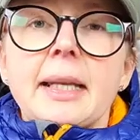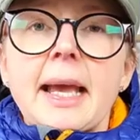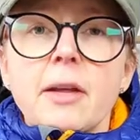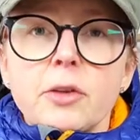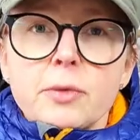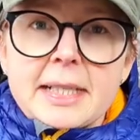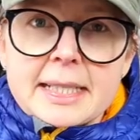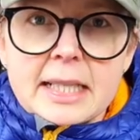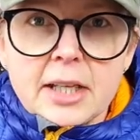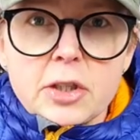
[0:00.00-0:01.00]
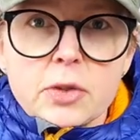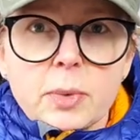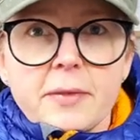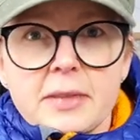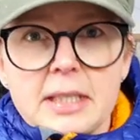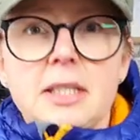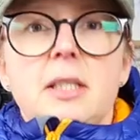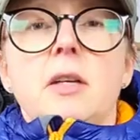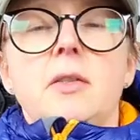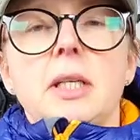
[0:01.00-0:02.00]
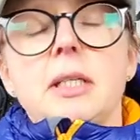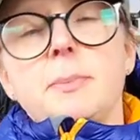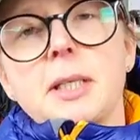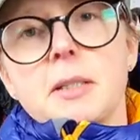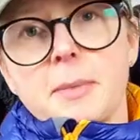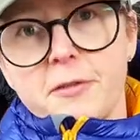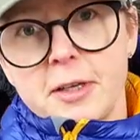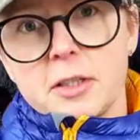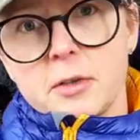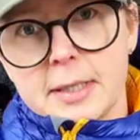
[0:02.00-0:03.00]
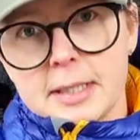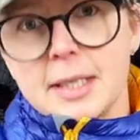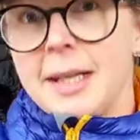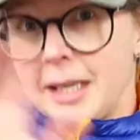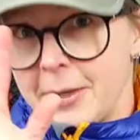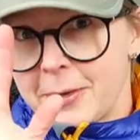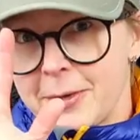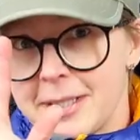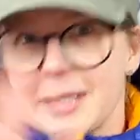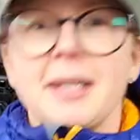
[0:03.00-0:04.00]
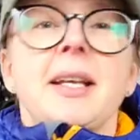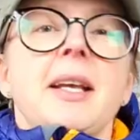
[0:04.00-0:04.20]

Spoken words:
Now, the reason I use one of these stoves is because my friend Chris, hello Chris,